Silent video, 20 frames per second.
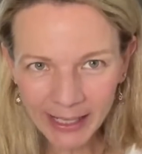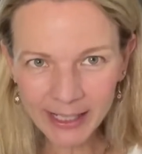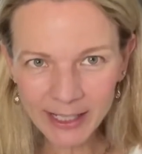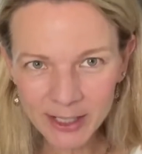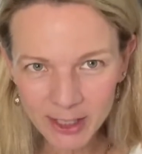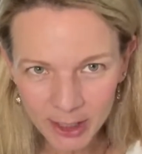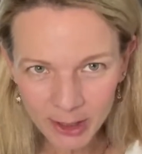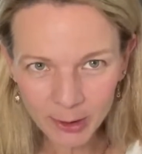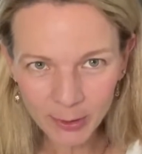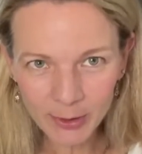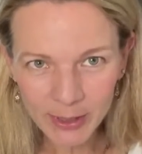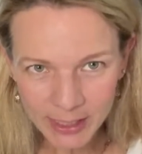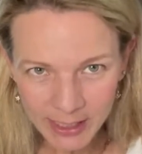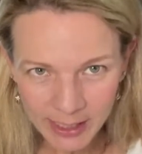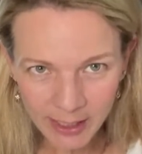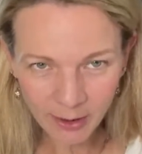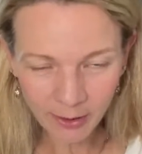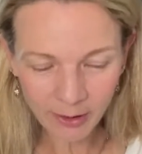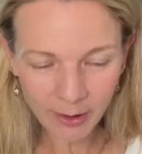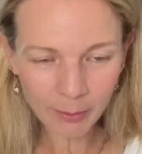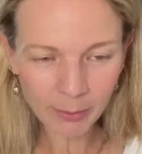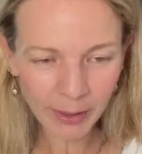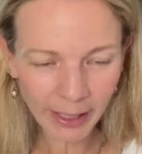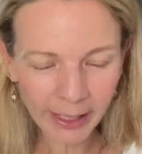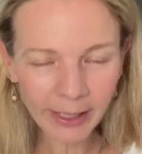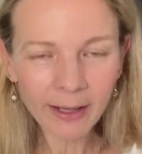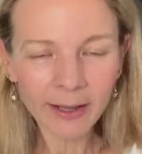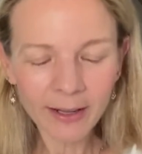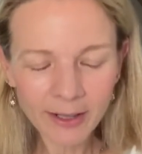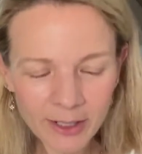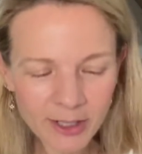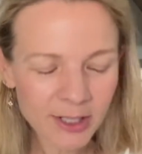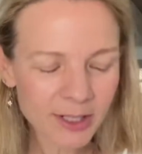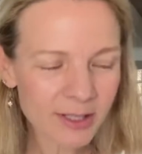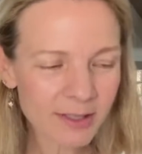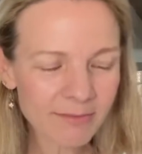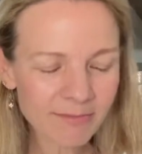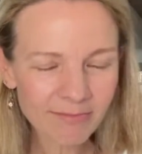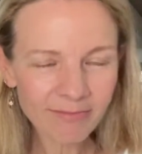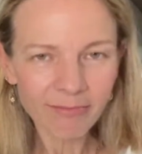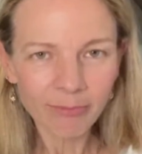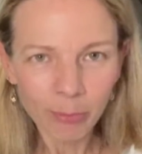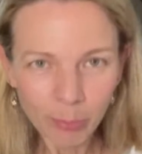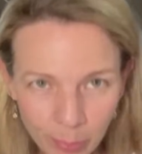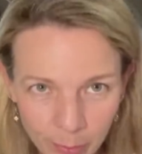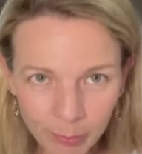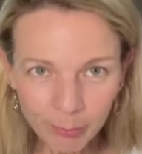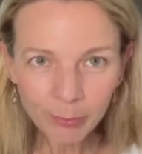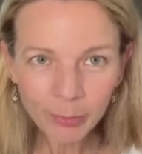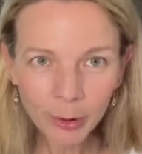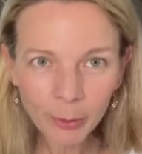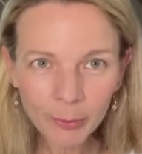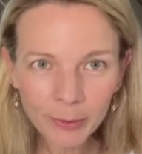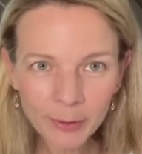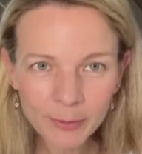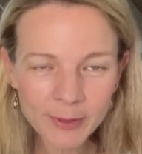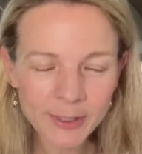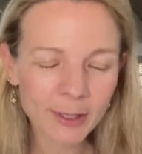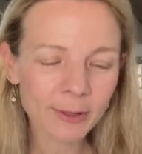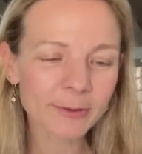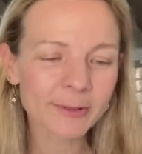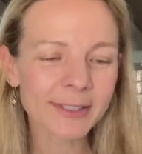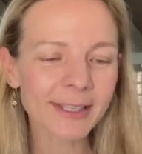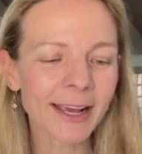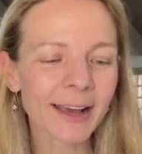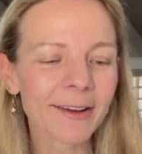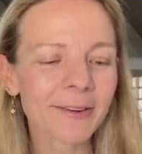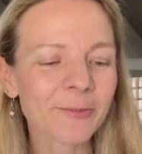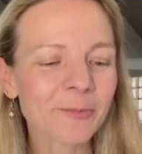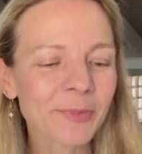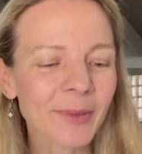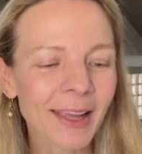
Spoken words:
into you and sit on the blanket and just plop themselves down.